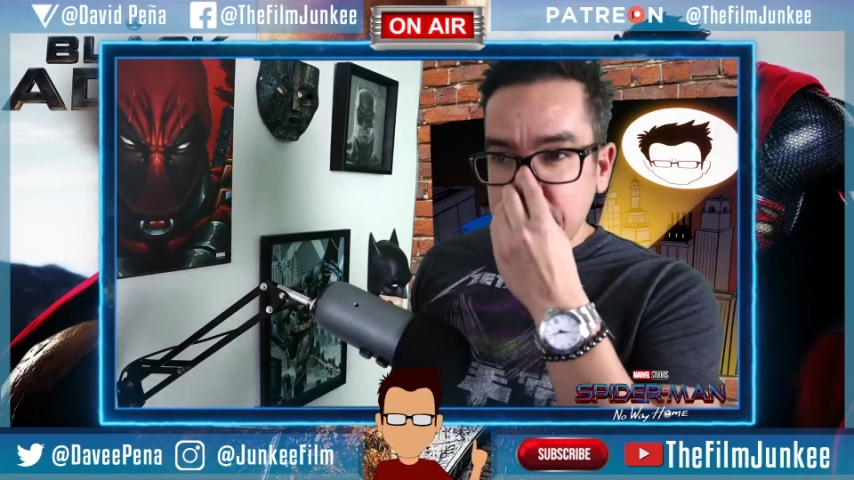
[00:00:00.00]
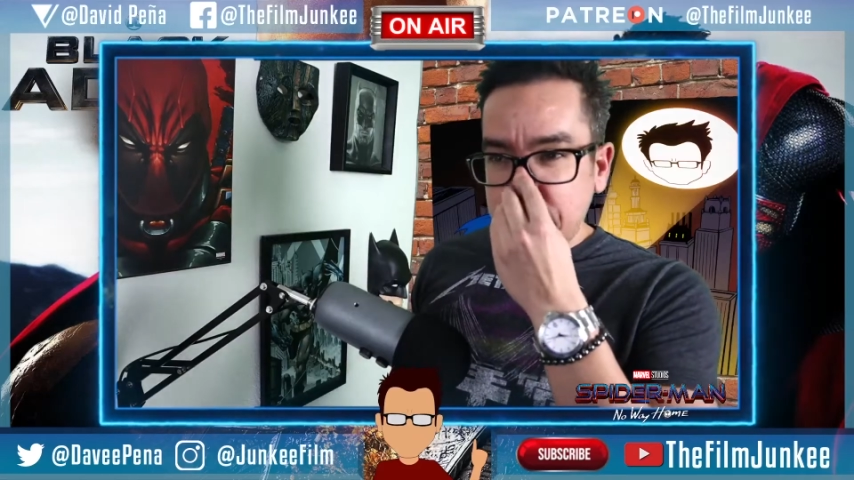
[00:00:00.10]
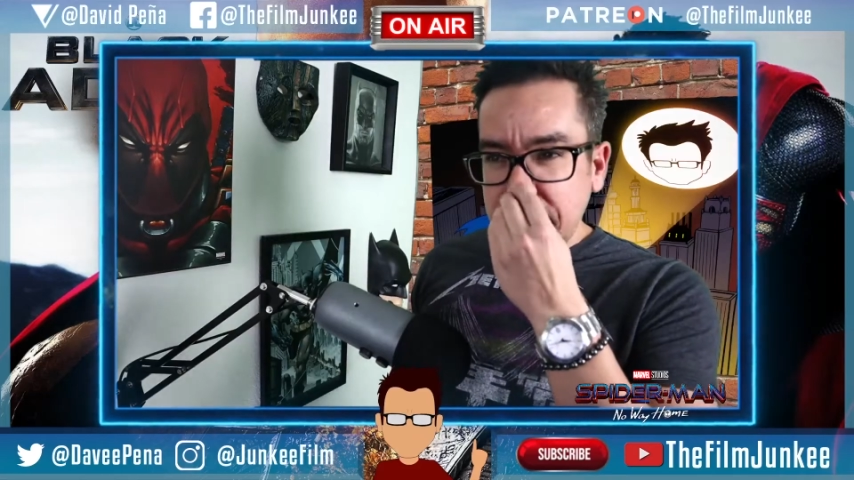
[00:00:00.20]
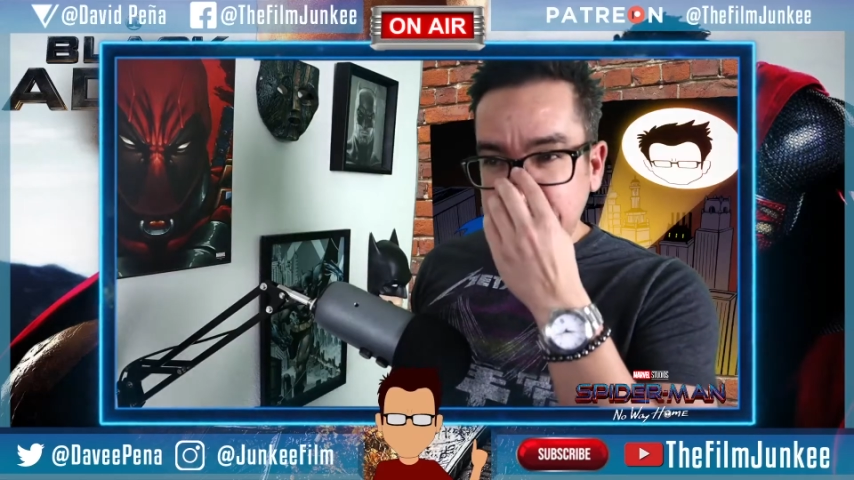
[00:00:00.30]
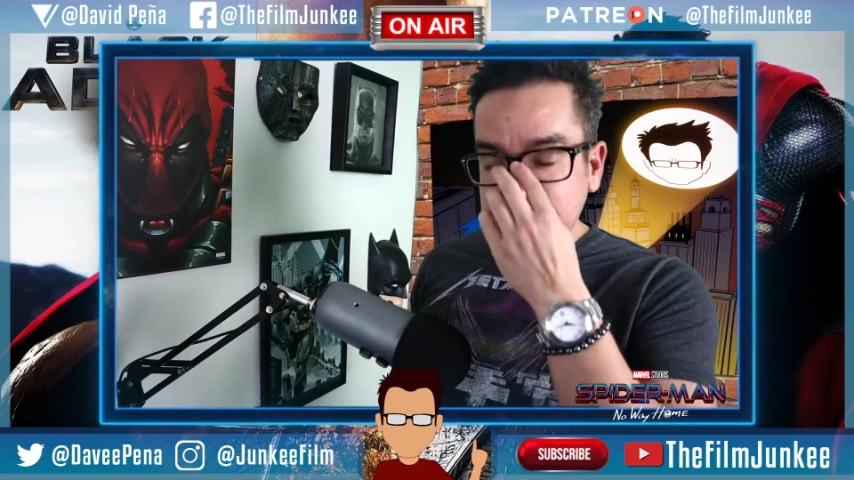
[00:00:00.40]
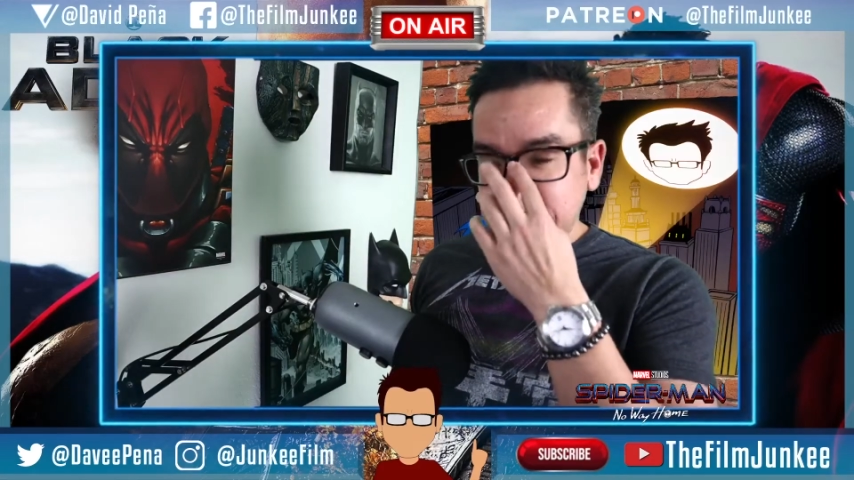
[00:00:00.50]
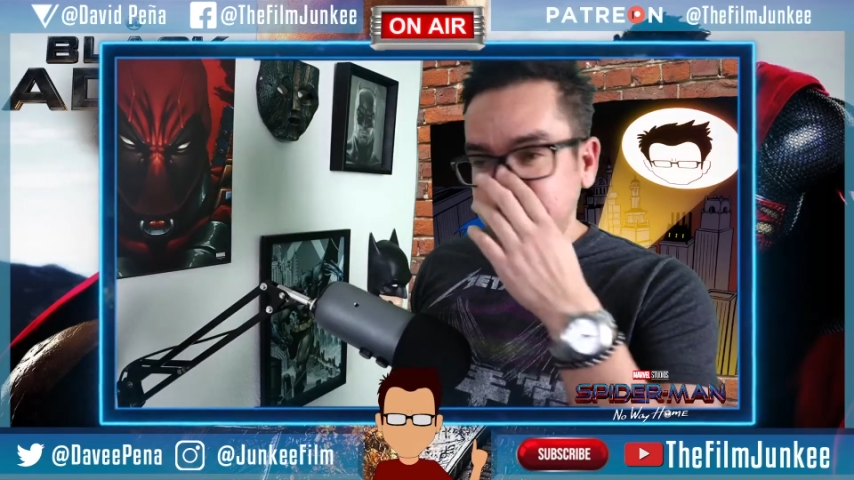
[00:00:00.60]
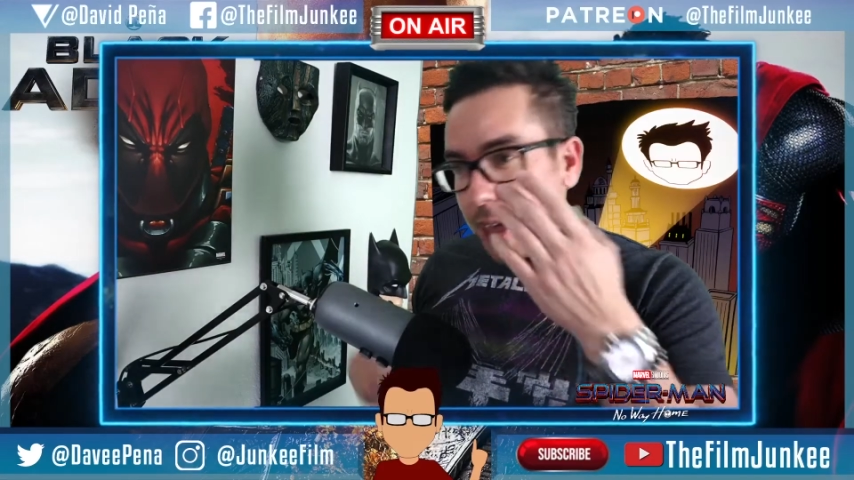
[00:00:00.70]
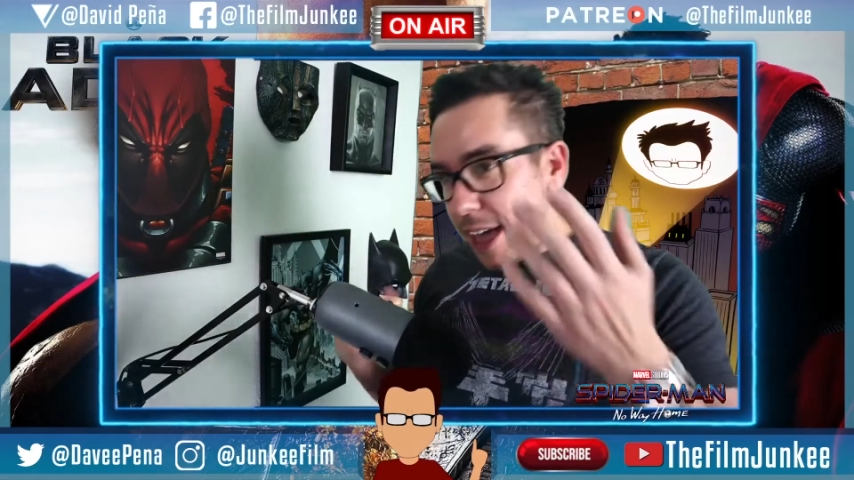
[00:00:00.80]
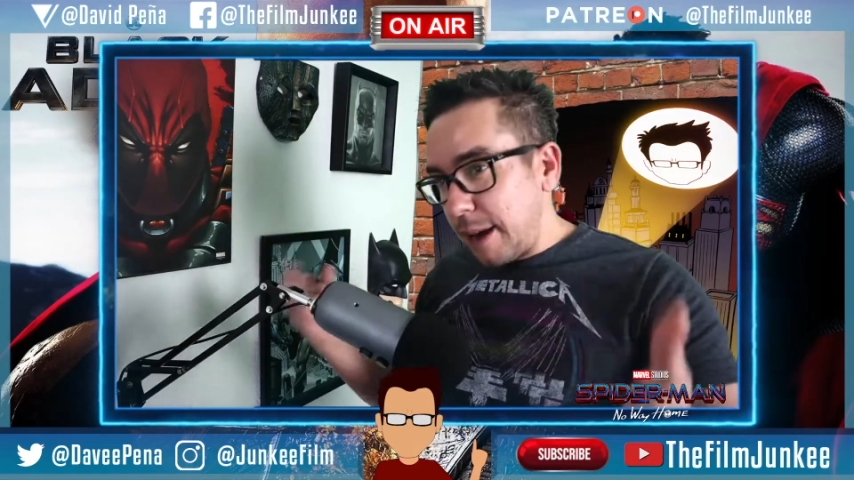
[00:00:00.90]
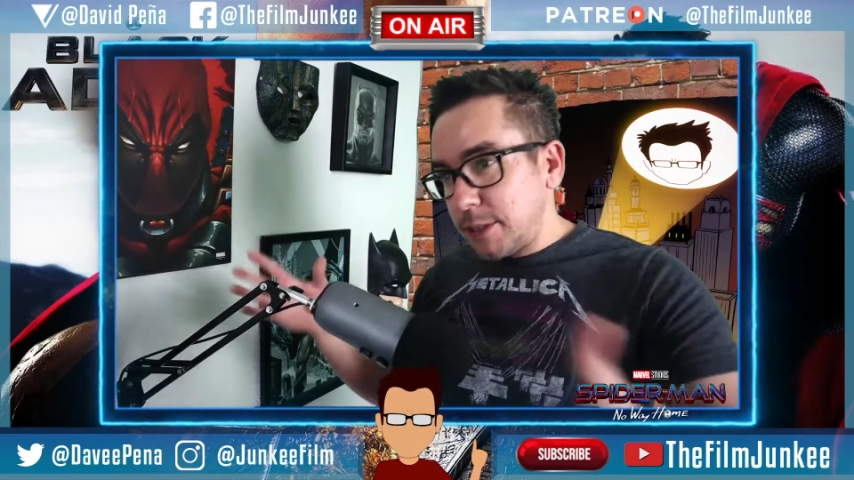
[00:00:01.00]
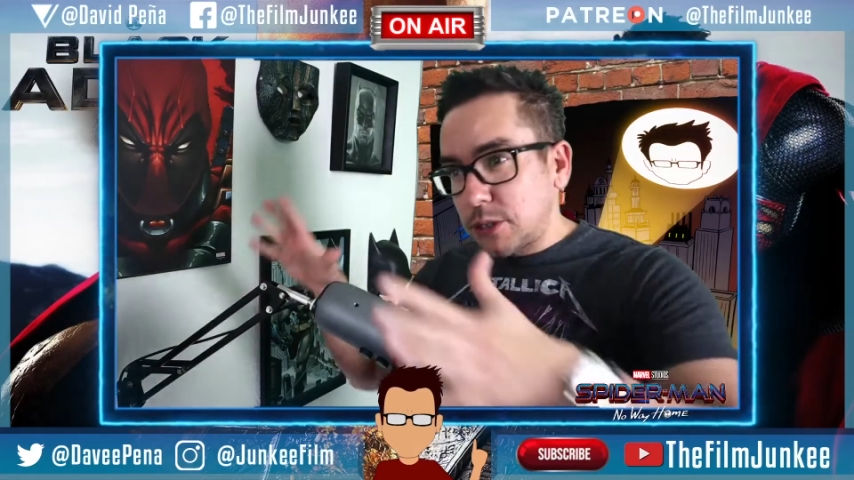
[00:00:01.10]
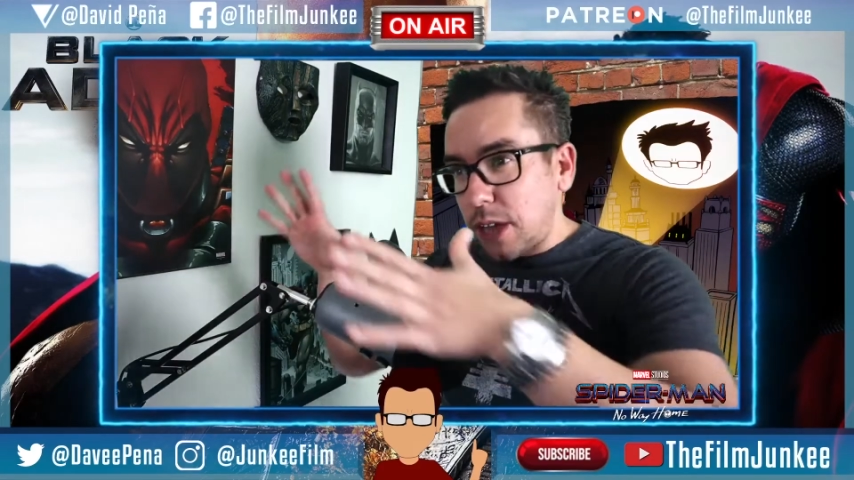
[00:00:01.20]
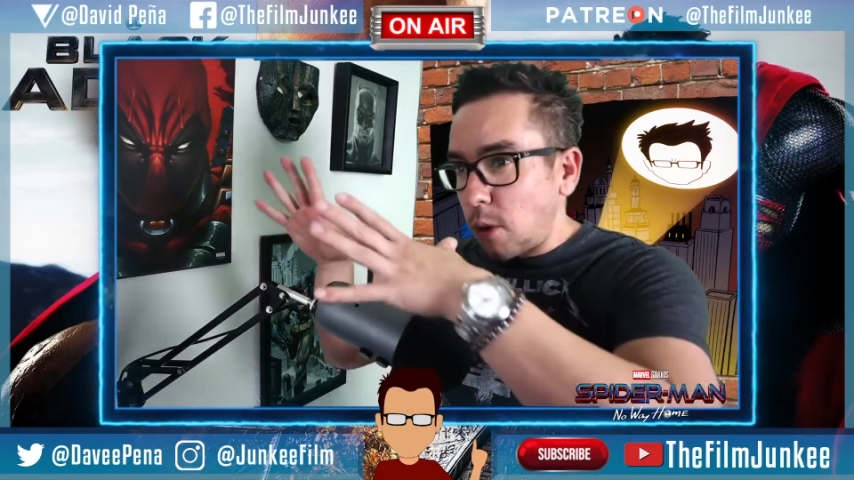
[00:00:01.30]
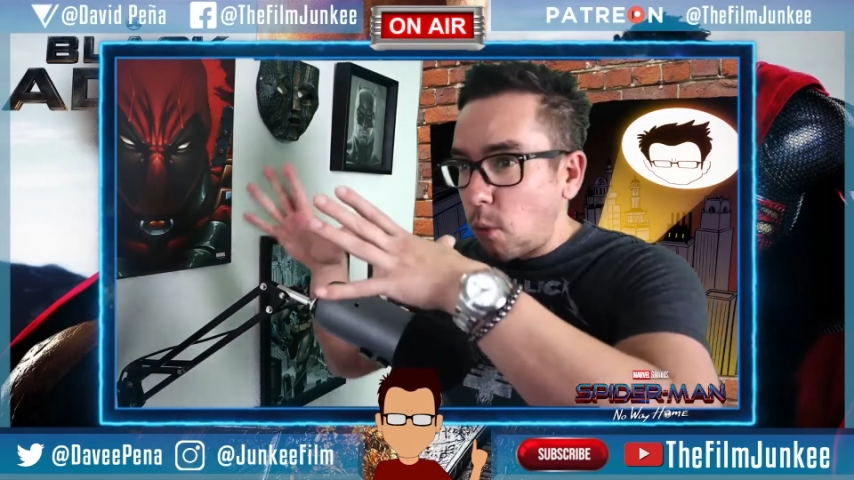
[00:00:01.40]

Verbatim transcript: But it's just, man, I'm just kind of